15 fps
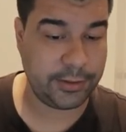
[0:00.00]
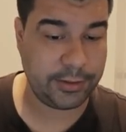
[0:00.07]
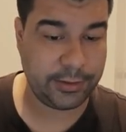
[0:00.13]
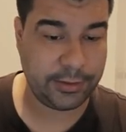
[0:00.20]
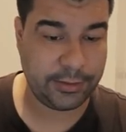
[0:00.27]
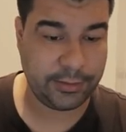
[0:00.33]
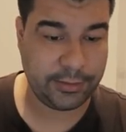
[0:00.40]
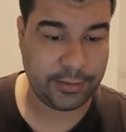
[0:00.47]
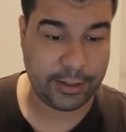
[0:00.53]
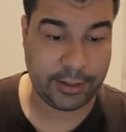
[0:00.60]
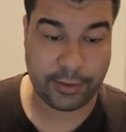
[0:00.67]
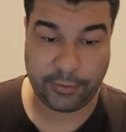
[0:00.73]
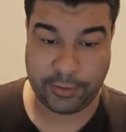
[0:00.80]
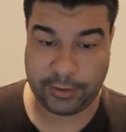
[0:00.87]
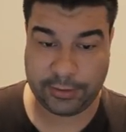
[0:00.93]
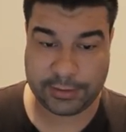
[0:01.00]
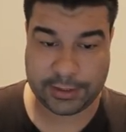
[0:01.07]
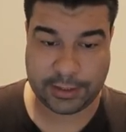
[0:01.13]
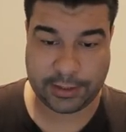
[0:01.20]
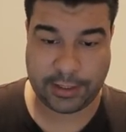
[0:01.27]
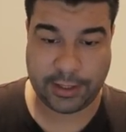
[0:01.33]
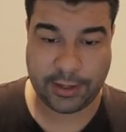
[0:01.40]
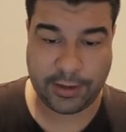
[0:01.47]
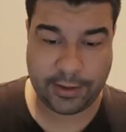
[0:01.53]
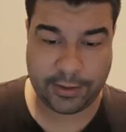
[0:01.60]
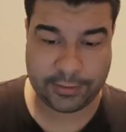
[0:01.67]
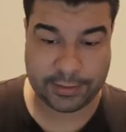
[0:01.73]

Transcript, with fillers: it. I don't know what it looks like now.